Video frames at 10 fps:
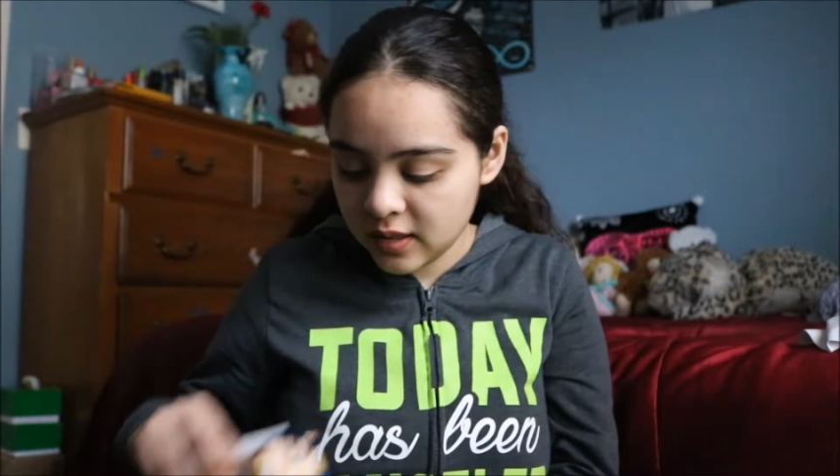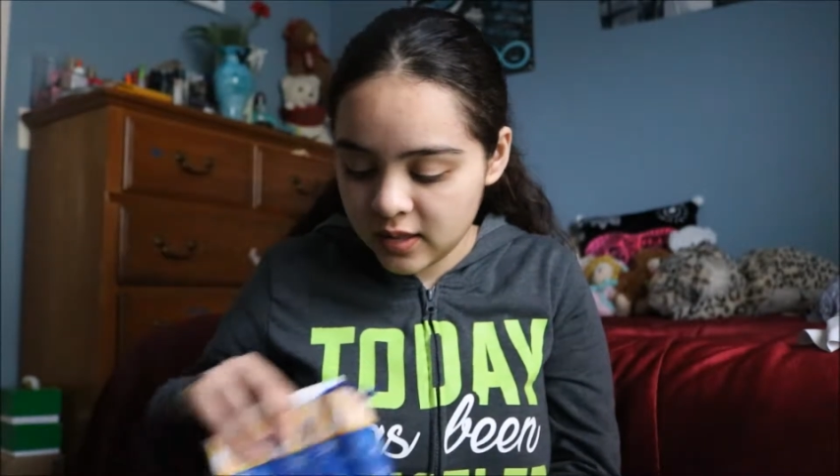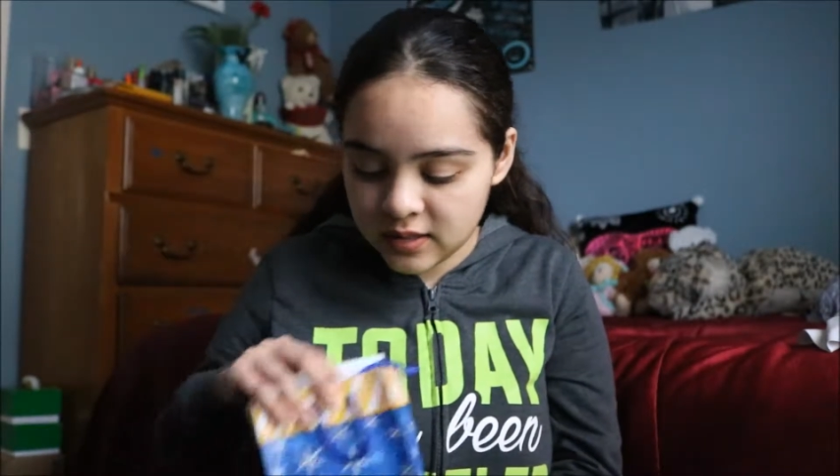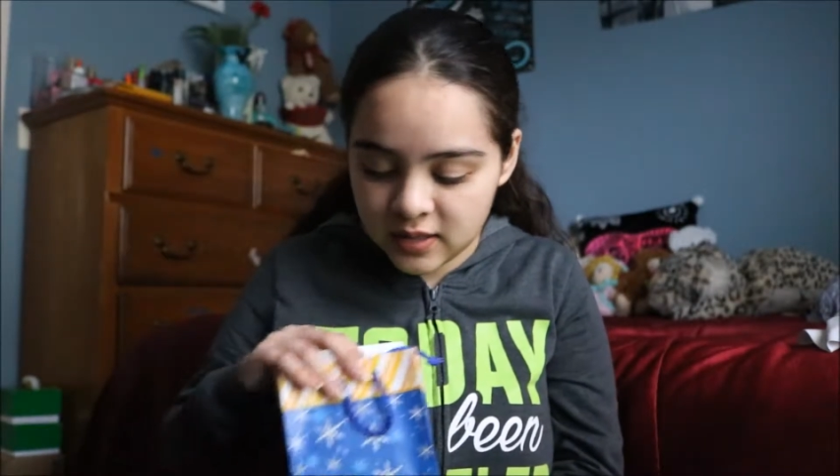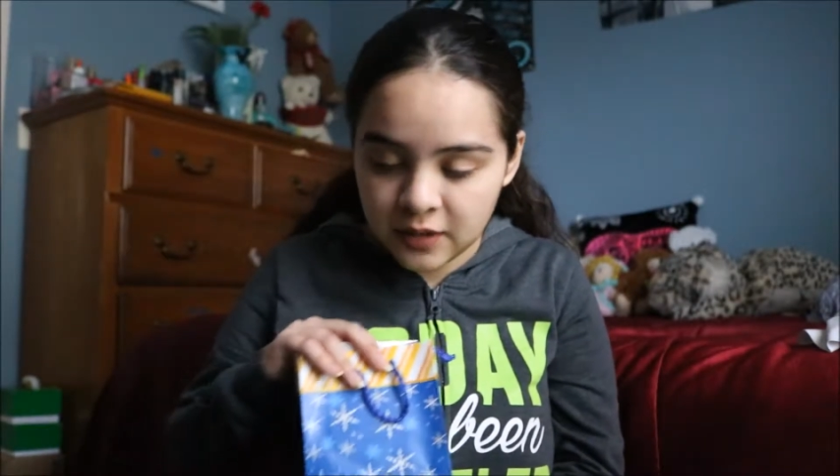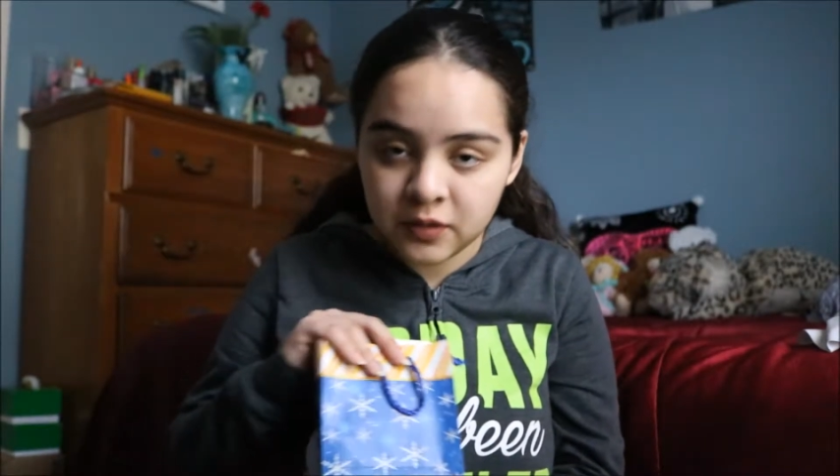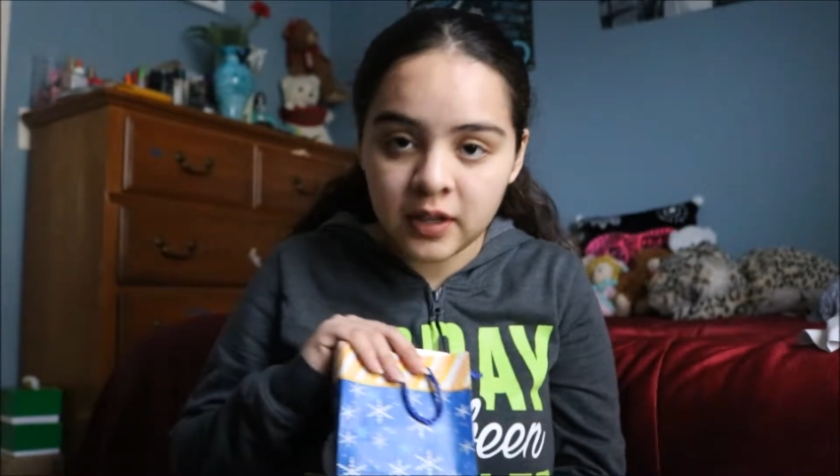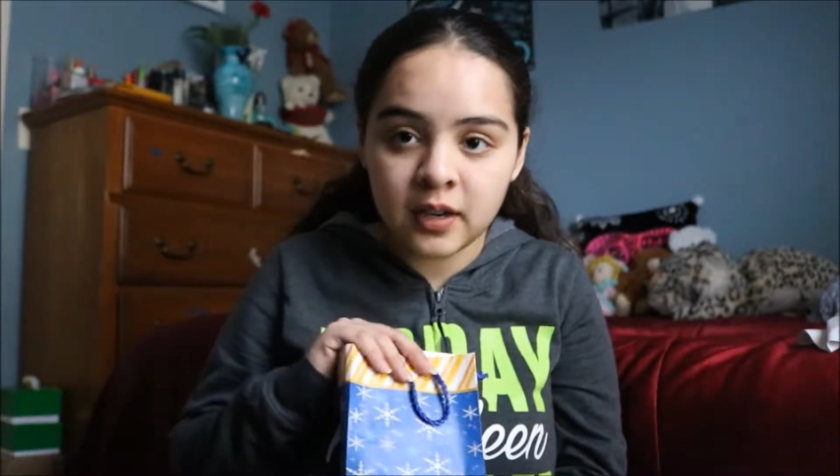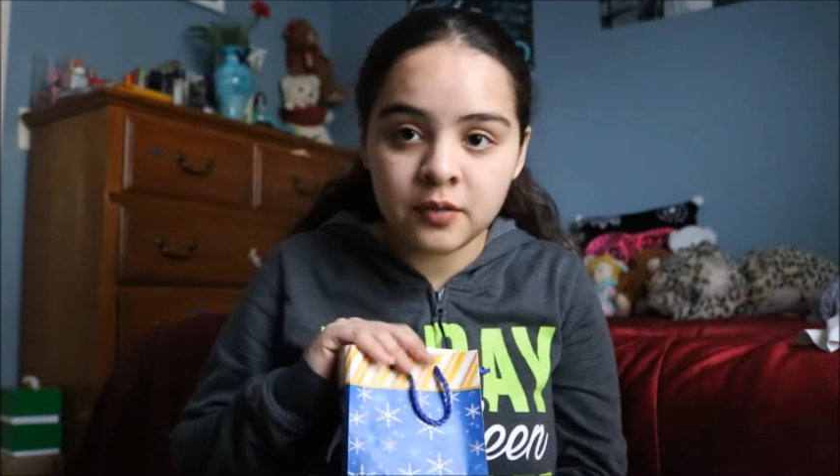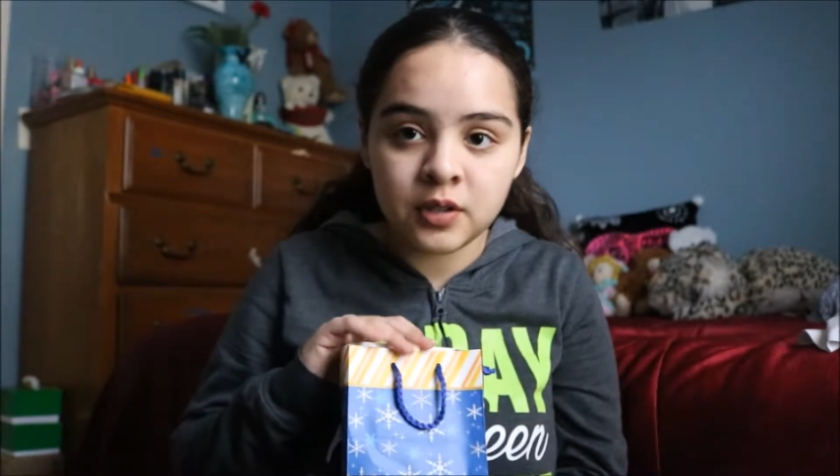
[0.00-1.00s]
this gift
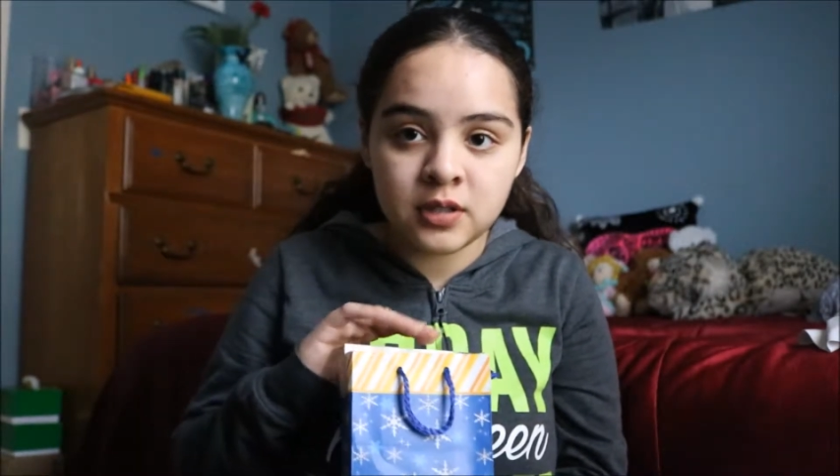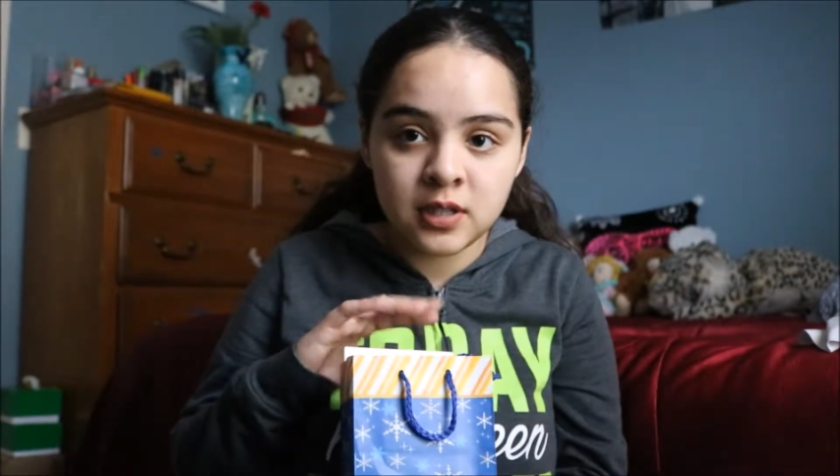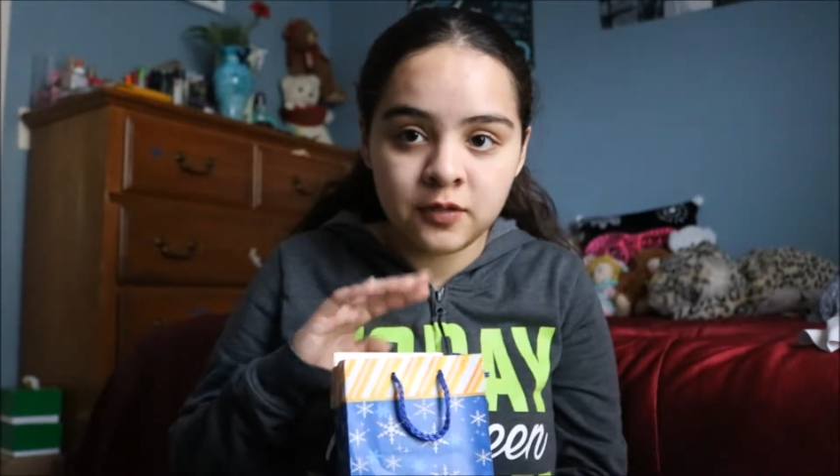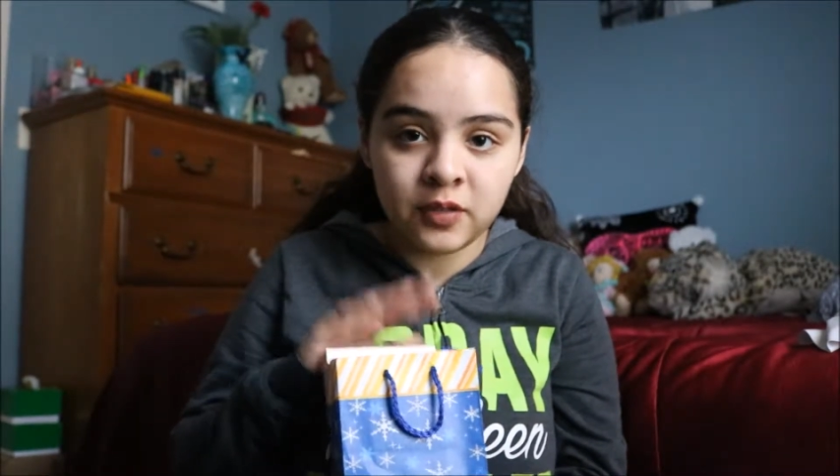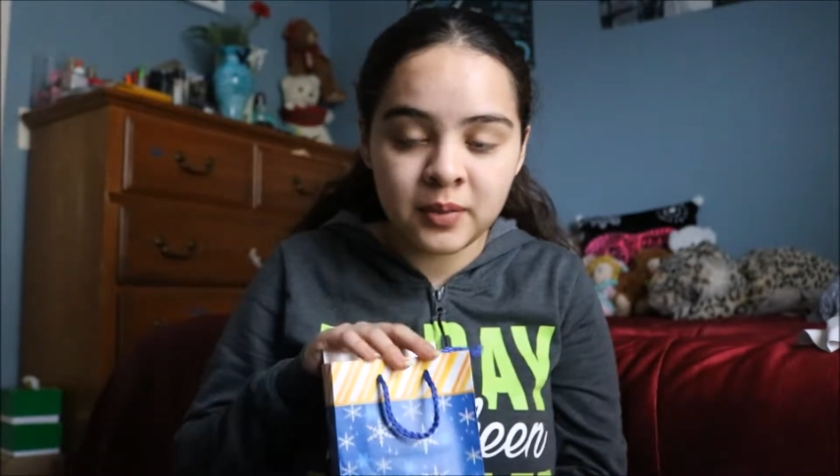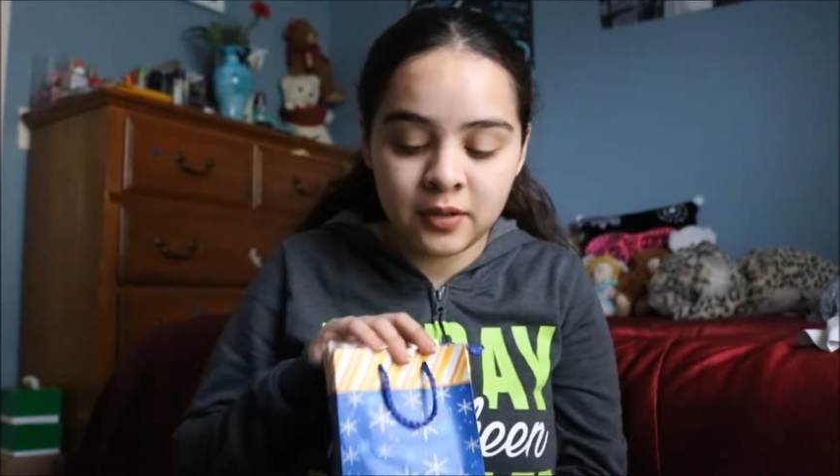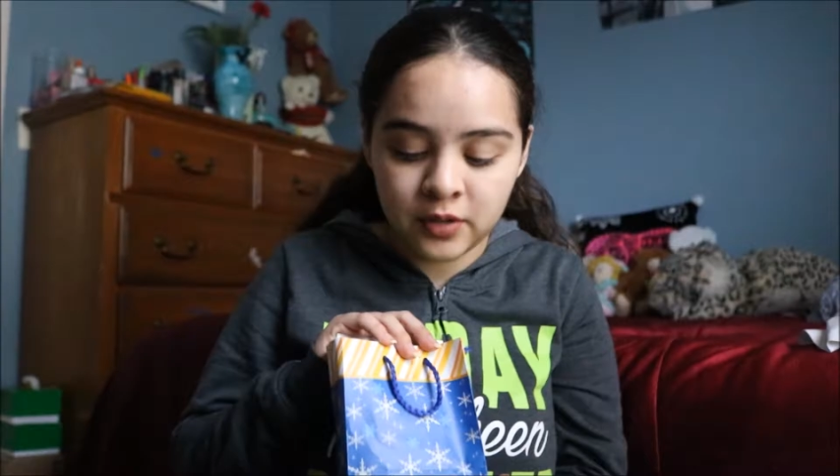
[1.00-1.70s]
that I received from my